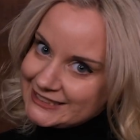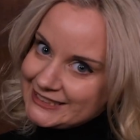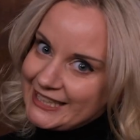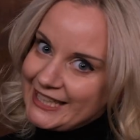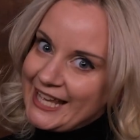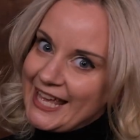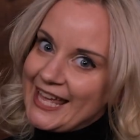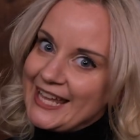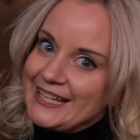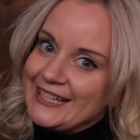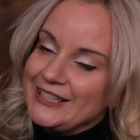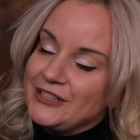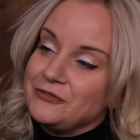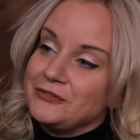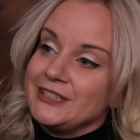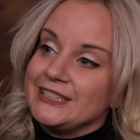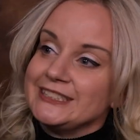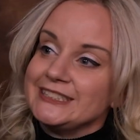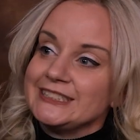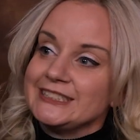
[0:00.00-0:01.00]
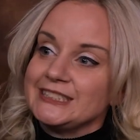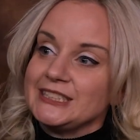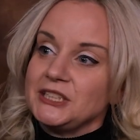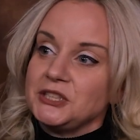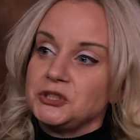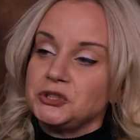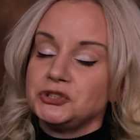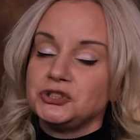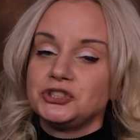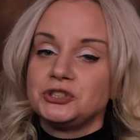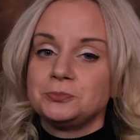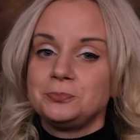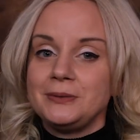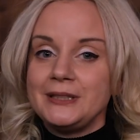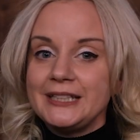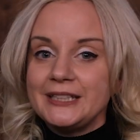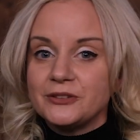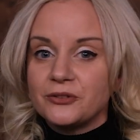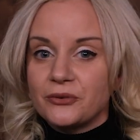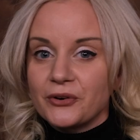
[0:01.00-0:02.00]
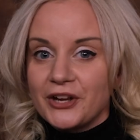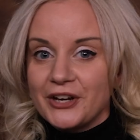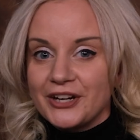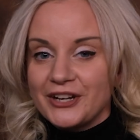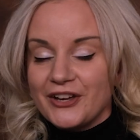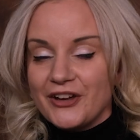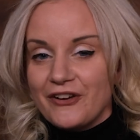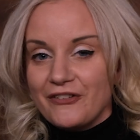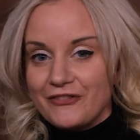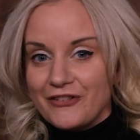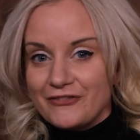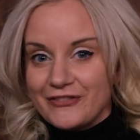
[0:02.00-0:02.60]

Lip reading: the end of this little speed run of a